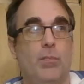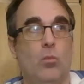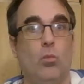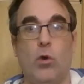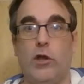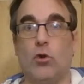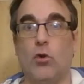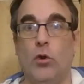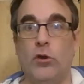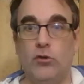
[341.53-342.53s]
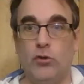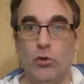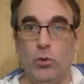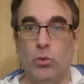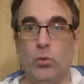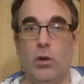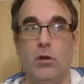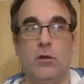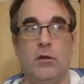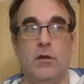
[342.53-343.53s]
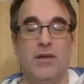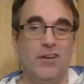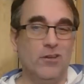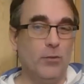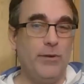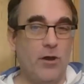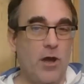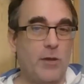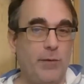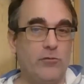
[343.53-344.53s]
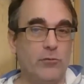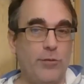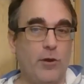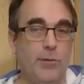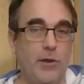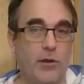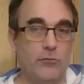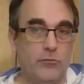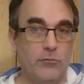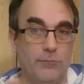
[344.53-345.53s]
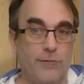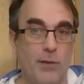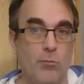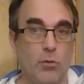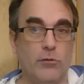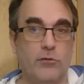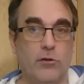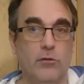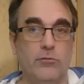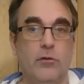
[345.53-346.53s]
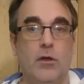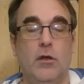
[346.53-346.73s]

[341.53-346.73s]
what you're going to do and a little bit in occupational therapy because there's some fine motor skills,